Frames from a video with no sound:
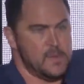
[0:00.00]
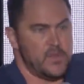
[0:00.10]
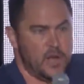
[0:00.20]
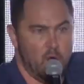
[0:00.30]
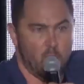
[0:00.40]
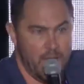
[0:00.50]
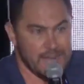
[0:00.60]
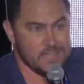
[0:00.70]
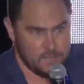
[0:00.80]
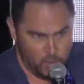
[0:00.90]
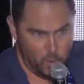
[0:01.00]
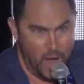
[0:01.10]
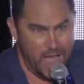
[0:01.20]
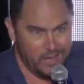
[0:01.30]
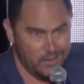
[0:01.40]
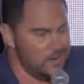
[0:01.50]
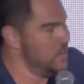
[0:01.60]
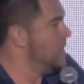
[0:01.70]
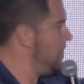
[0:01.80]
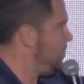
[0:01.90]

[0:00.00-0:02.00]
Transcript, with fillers: If they're going to hold on to them for a while,